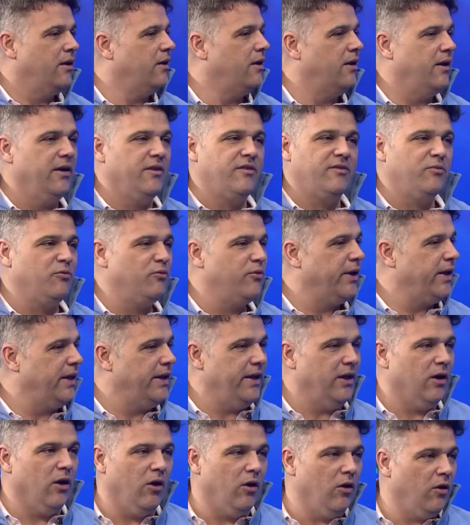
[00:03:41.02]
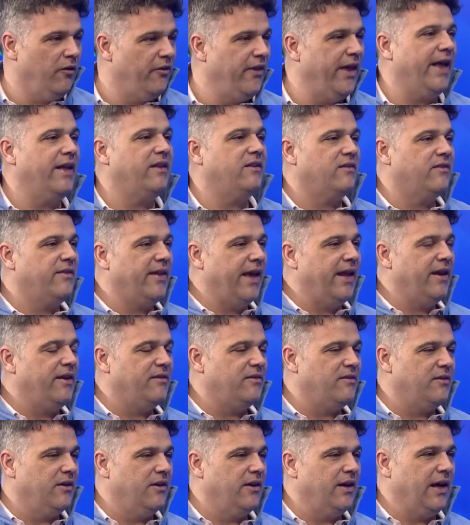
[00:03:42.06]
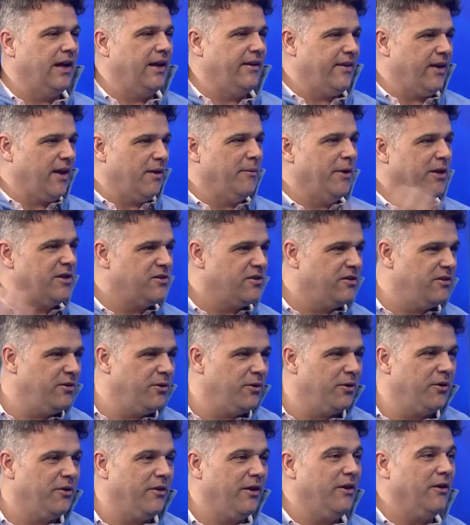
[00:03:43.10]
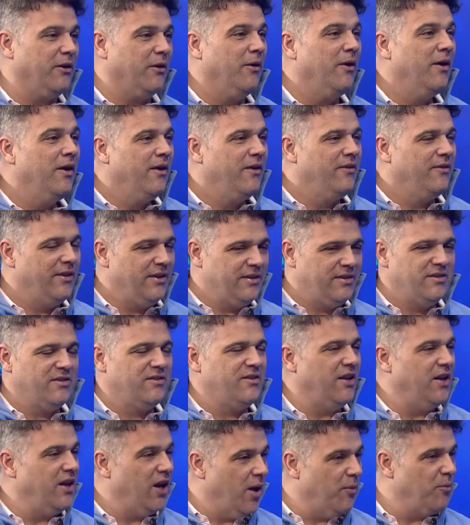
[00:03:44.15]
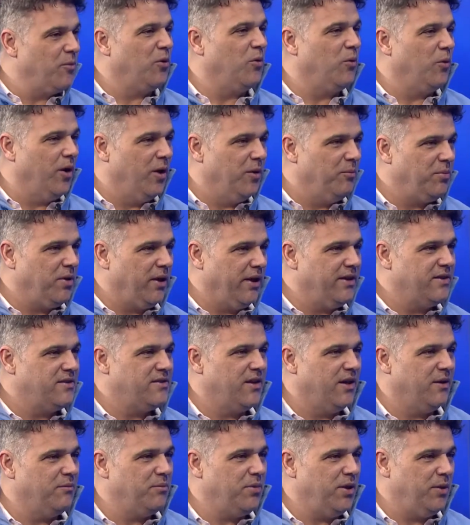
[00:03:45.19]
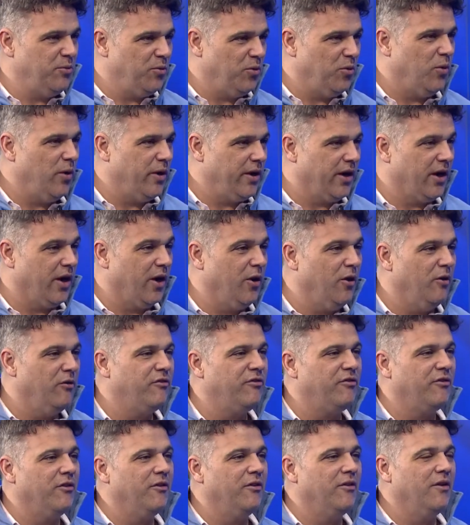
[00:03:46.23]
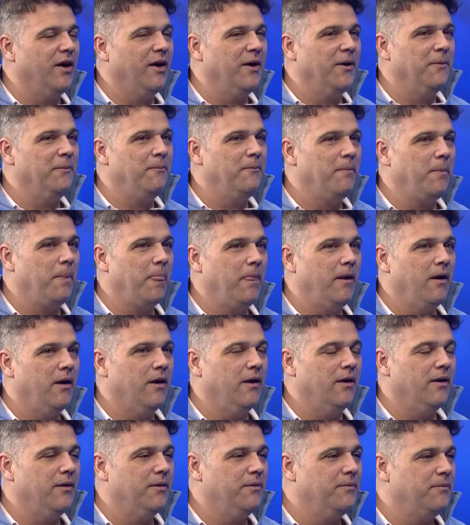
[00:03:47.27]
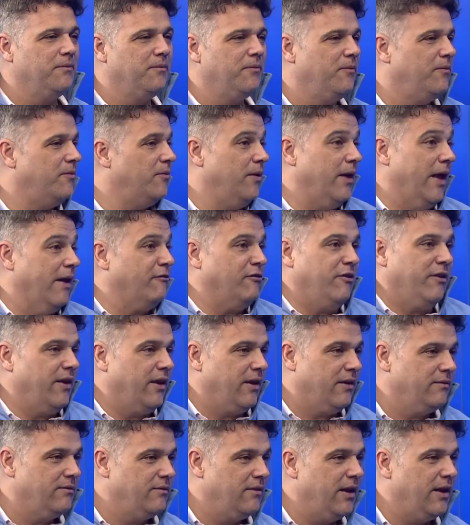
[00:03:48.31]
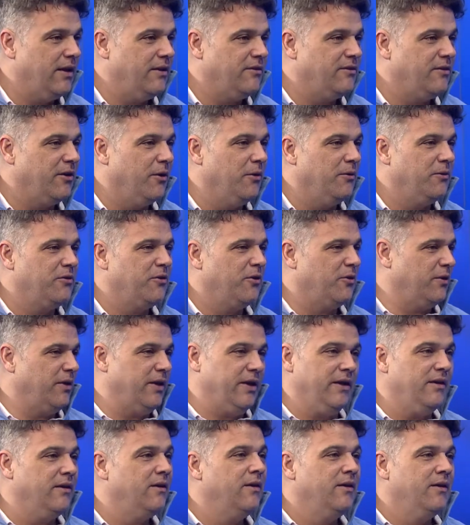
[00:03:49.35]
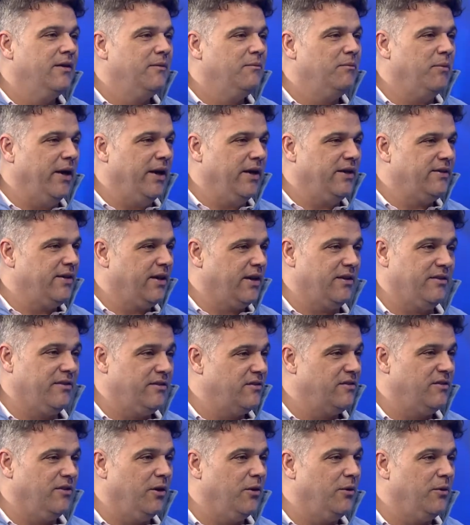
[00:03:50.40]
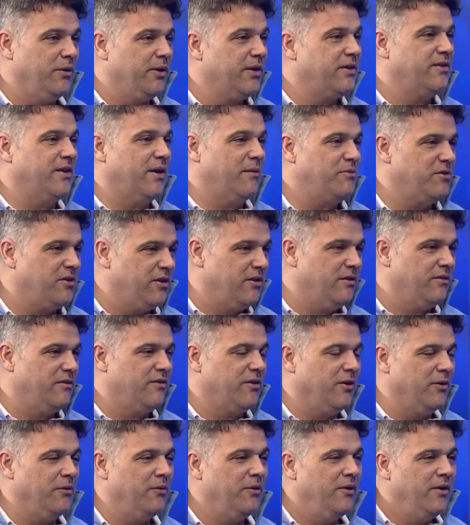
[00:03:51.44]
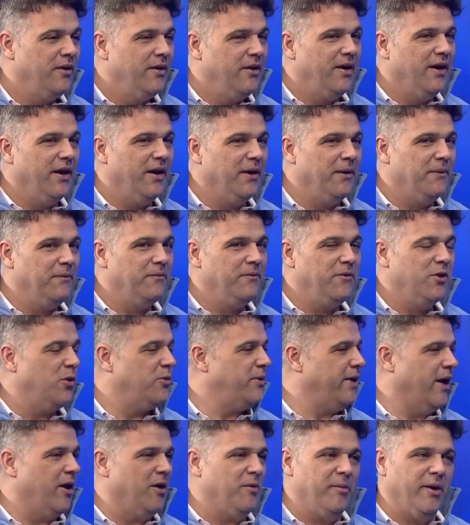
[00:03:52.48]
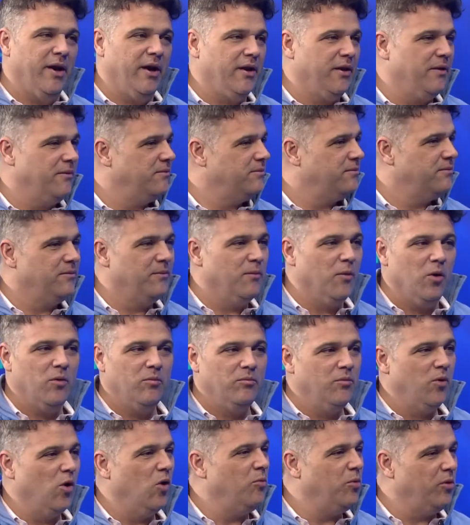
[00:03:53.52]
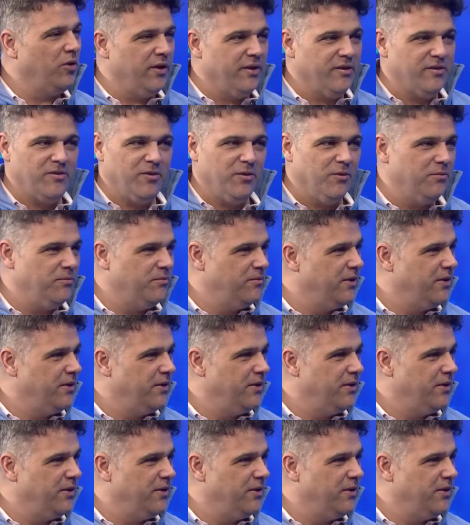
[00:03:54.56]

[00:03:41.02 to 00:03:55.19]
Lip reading: it's really all that is I think I mentioned to you earlier, you know, this is the #1 place that people want to go for everything. And so certainly buying tickets is no exception. And so no doubt about it. Mobile is the